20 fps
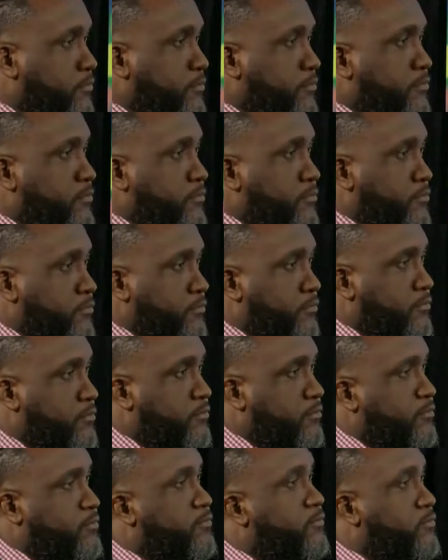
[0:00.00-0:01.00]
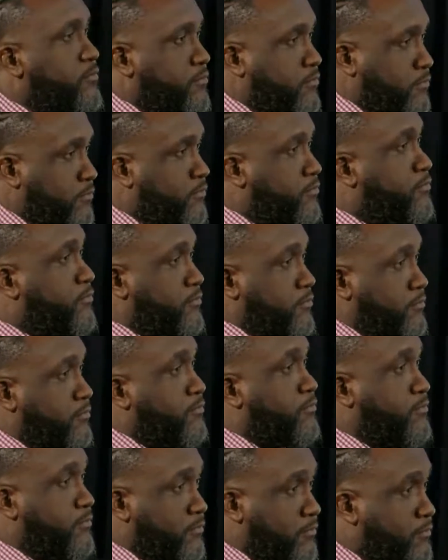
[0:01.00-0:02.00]
part of my cognitive
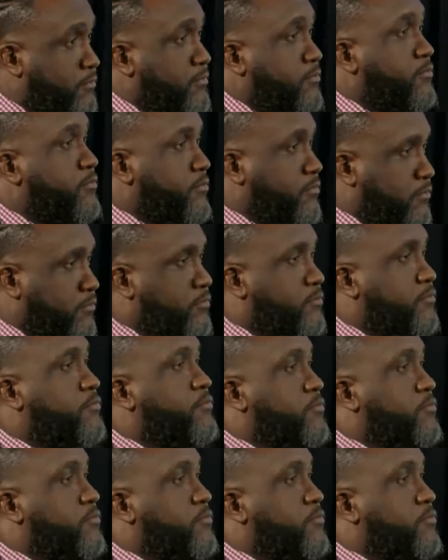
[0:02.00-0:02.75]
life. I mean, 4